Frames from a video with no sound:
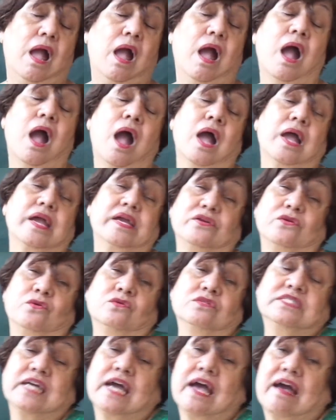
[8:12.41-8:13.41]
I
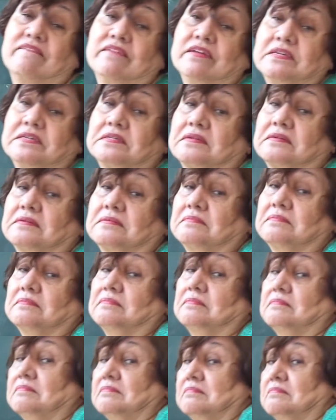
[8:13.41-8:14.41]
don't have it.
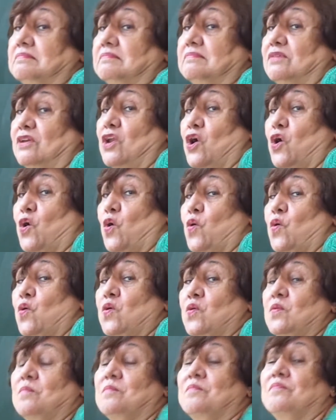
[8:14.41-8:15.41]
No.
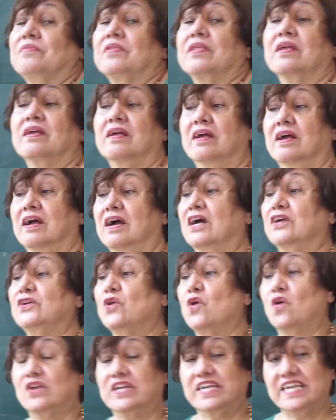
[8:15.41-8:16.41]
A
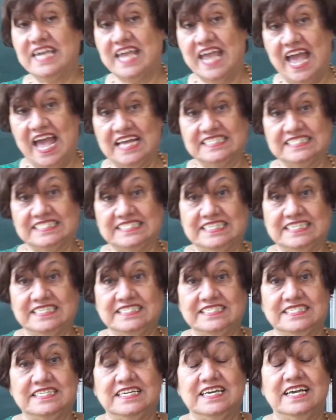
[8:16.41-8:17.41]
doggy has
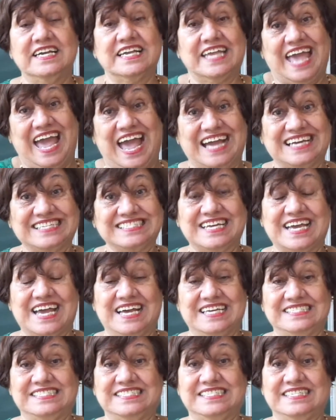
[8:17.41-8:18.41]
it, a cat
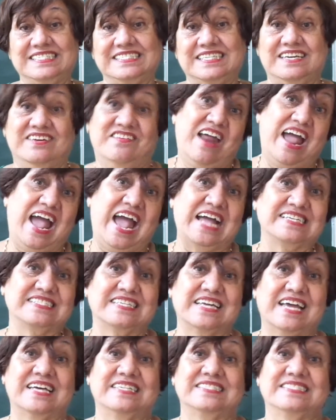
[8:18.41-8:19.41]
has it, a rat
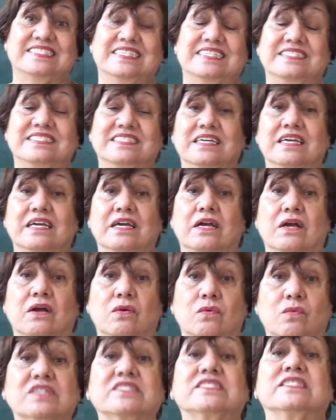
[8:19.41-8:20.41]
has it.
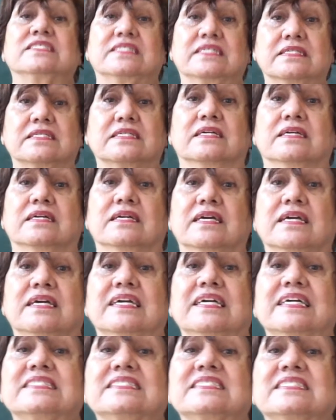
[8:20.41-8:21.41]
What is it?
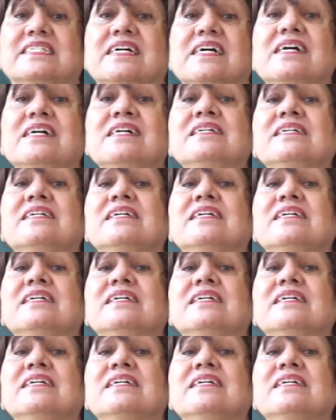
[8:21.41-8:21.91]
It's a